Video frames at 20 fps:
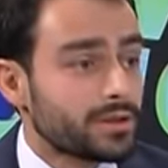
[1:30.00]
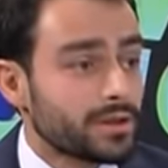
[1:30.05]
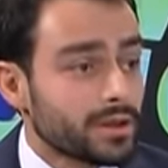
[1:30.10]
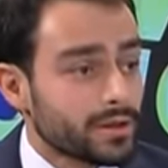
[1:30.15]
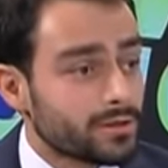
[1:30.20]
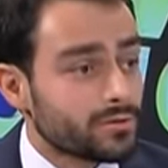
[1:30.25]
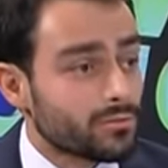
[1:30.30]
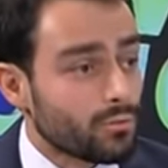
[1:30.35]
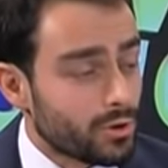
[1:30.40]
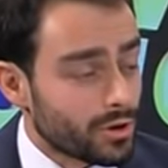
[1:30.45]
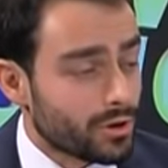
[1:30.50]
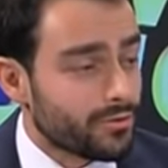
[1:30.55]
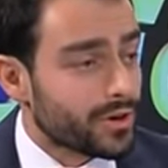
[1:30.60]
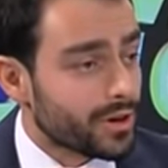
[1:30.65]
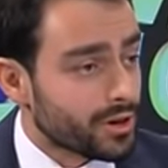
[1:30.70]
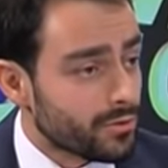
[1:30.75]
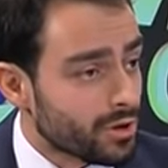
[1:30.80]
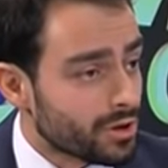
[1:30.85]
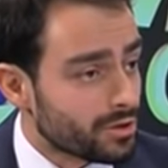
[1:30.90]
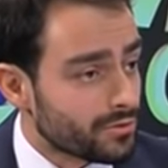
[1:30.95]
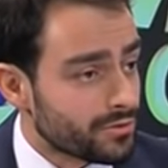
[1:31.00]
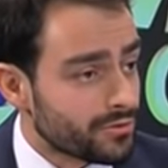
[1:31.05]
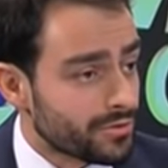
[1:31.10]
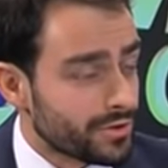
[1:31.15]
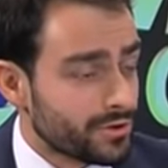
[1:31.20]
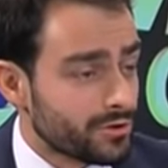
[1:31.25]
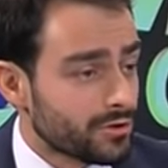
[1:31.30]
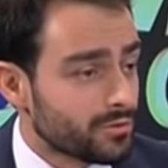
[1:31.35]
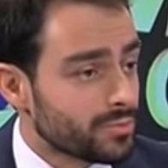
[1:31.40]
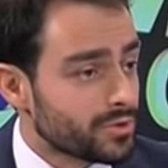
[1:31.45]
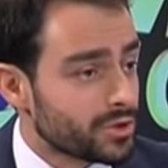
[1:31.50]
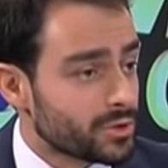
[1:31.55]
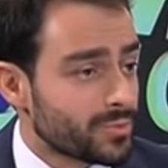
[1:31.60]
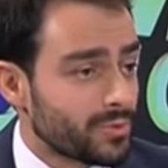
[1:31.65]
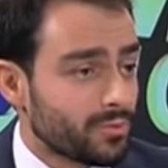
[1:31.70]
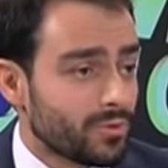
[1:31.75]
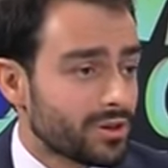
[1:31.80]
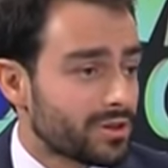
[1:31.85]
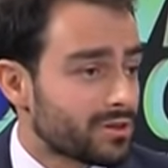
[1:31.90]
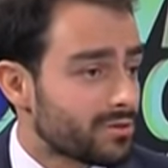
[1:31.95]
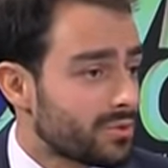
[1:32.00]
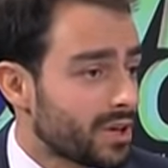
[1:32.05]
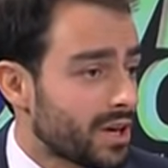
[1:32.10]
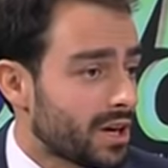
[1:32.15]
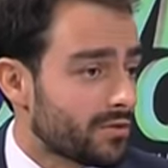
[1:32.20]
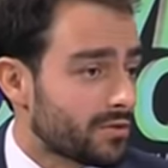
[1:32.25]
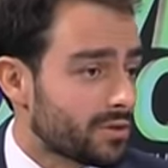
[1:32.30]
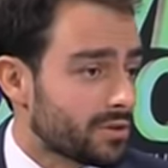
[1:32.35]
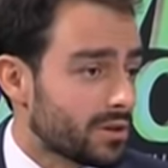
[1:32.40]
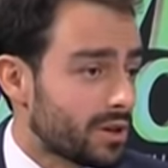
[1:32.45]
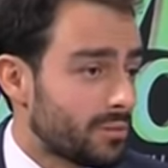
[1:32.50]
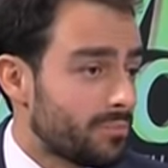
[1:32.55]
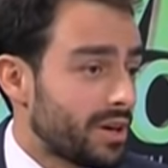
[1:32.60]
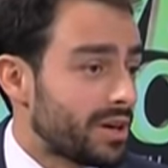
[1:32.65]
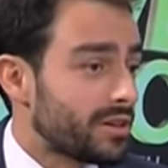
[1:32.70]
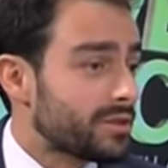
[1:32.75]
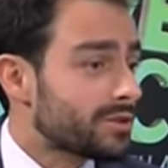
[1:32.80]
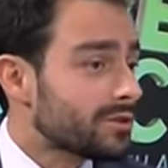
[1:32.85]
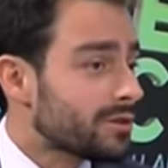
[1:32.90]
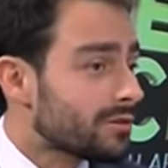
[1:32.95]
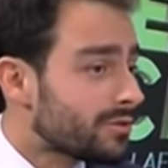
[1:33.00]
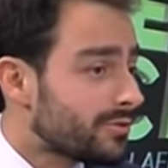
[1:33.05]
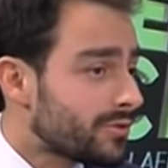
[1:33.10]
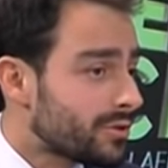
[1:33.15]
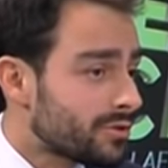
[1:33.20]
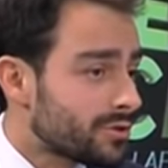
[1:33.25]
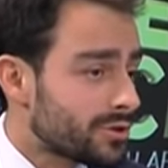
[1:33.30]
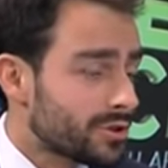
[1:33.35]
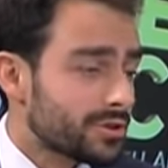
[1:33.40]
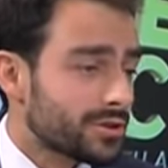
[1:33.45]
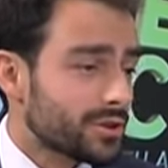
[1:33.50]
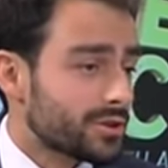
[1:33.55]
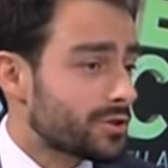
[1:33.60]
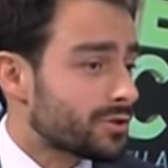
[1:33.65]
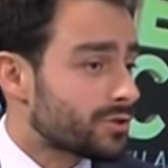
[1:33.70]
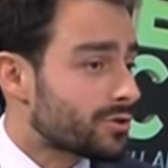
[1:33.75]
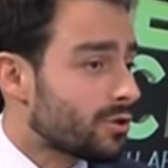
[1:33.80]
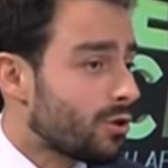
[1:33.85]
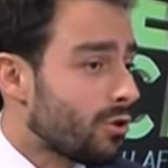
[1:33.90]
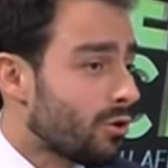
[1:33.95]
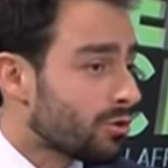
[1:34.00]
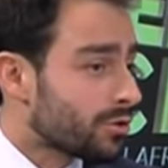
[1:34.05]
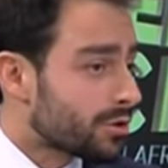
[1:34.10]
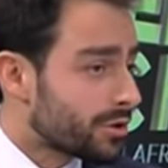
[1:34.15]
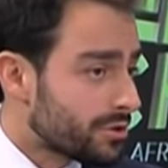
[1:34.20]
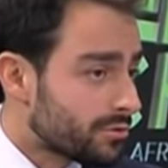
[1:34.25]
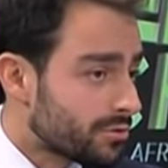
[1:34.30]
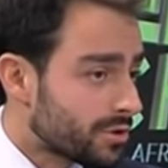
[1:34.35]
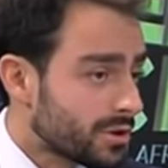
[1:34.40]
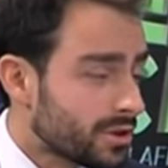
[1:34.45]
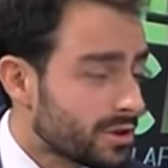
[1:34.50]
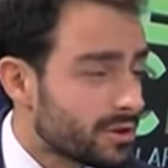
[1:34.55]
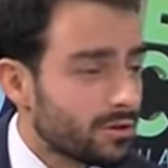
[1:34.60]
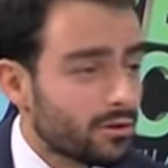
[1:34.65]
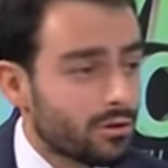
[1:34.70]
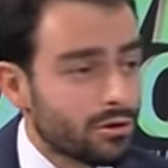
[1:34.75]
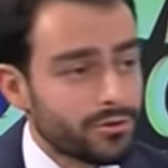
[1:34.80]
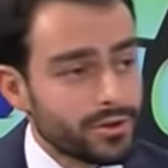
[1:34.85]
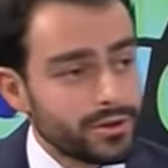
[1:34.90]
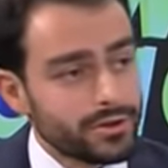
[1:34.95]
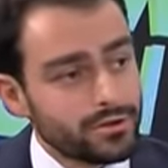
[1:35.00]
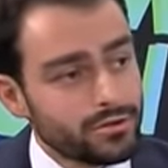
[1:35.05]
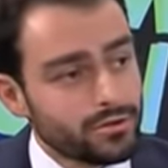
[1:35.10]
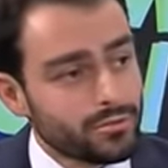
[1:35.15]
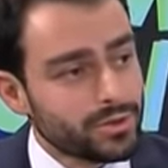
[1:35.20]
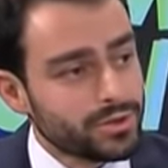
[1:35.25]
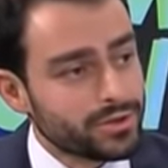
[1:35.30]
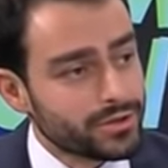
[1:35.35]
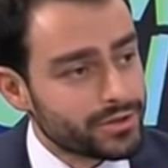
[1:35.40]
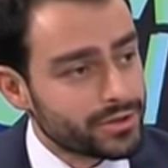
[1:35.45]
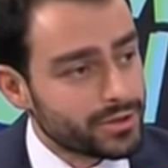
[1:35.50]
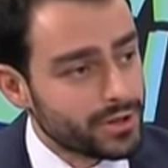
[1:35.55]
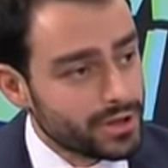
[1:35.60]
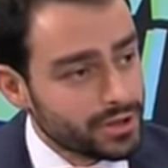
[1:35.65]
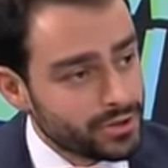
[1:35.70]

does work very well with renewables, but whether we have a base load future such as coal or nuclear or renewables,